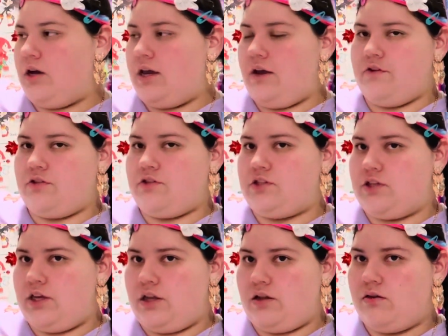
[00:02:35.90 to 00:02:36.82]
I ever
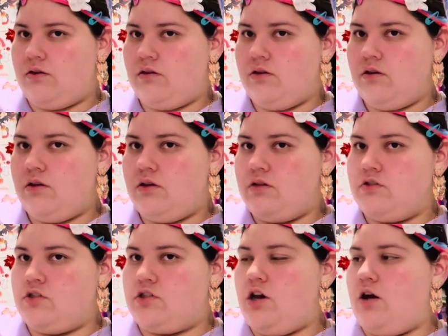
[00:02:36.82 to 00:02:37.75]
seen.
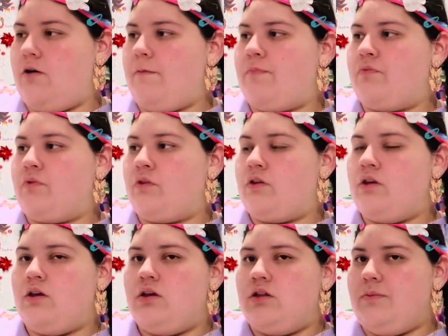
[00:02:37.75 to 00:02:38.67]
So,
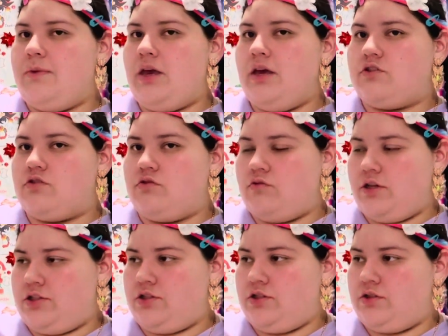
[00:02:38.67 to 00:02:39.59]
let me ask you
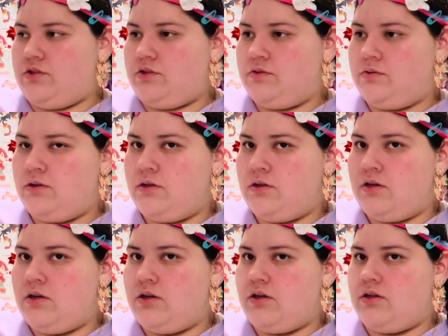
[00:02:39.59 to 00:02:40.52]
questions.
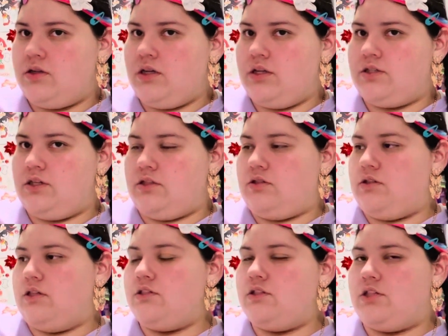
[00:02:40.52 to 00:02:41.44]
Is it
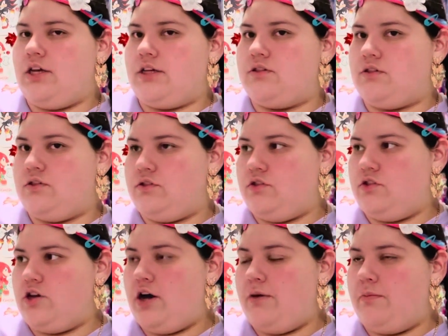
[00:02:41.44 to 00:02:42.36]
is Texas
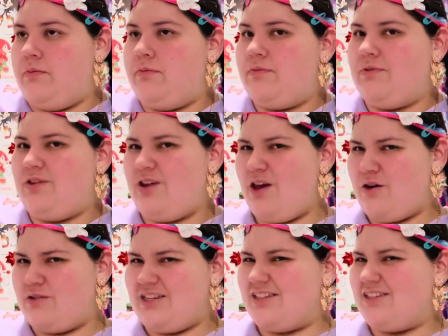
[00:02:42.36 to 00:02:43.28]
dumb?
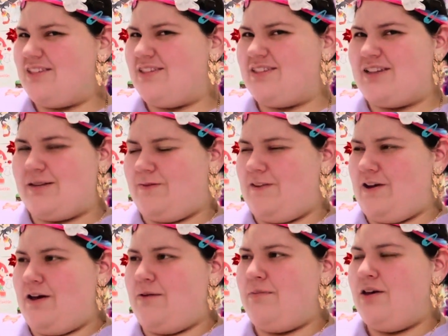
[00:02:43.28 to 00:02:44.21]
No, Texas is not
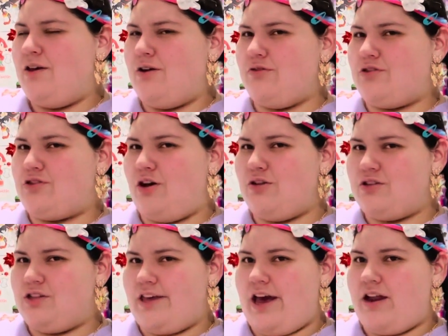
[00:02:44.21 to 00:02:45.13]
dumb. Who told
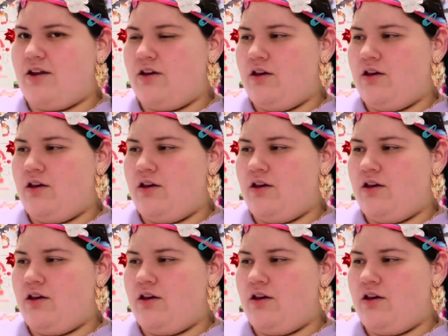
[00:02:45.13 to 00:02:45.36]
you that?